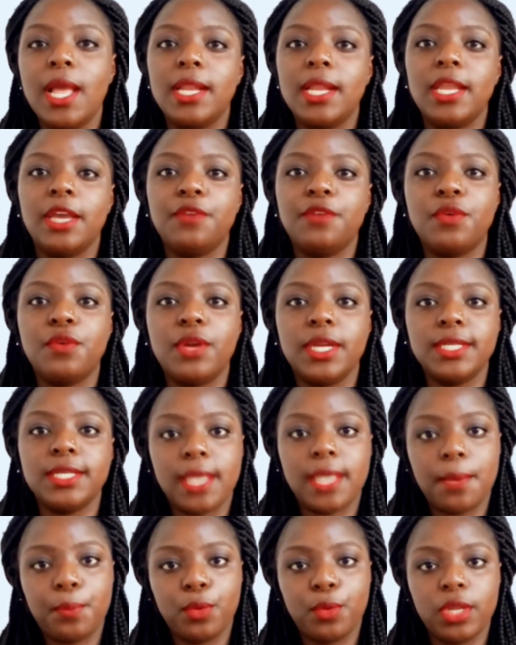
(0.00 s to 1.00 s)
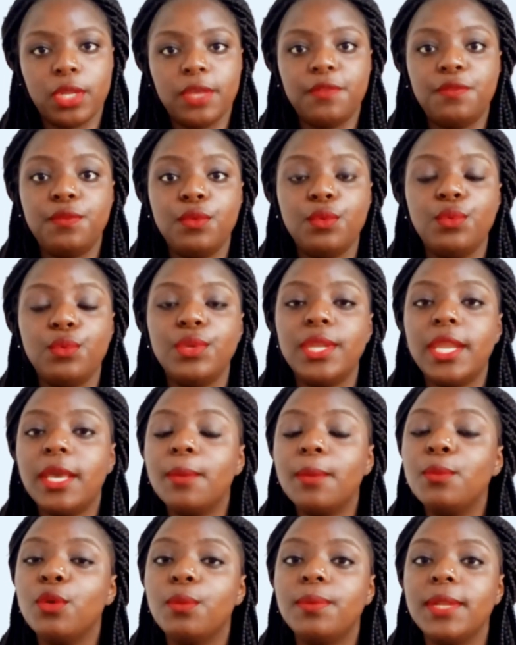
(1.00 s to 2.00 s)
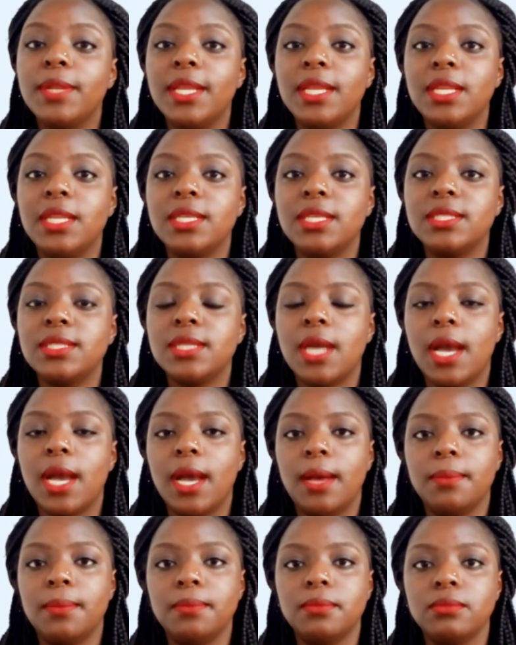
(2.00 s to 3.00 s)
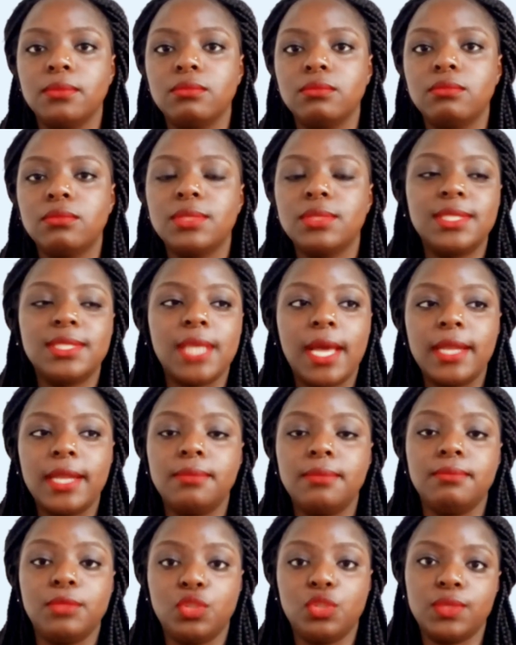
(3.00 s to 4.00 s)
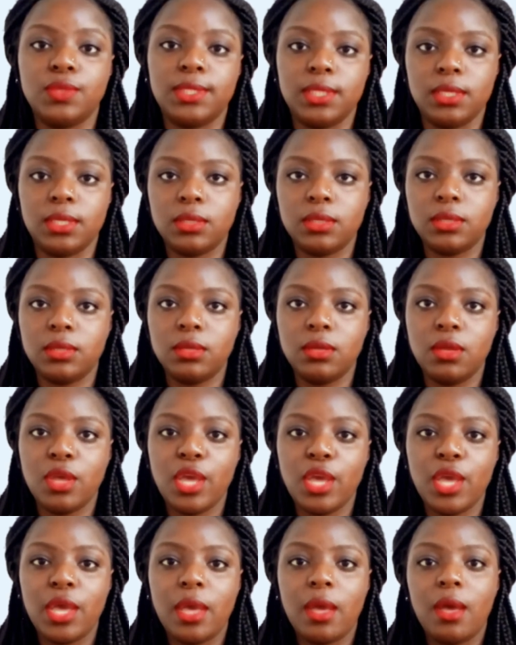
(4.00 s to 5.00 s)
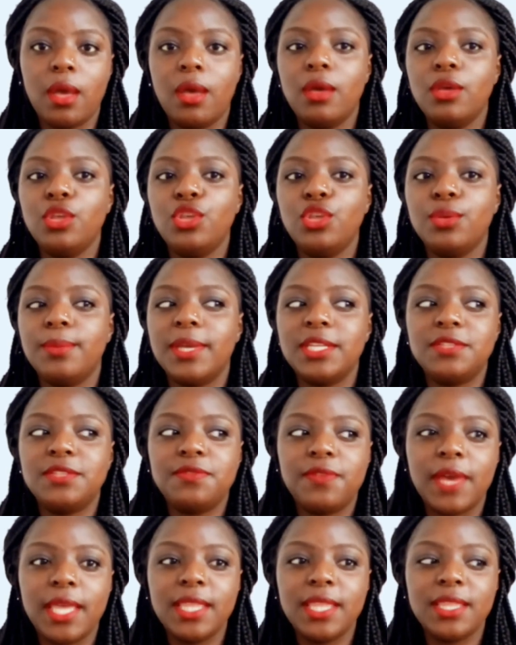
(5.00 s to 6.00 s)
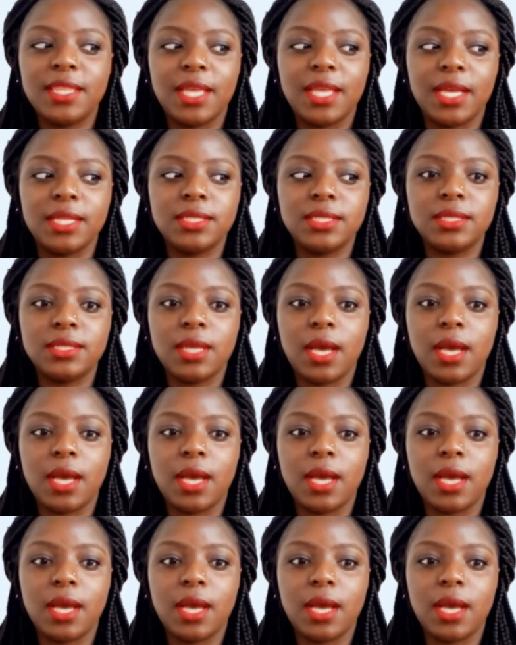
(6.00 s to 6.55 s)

Like, for example, if you name your playlist sad music, you might find that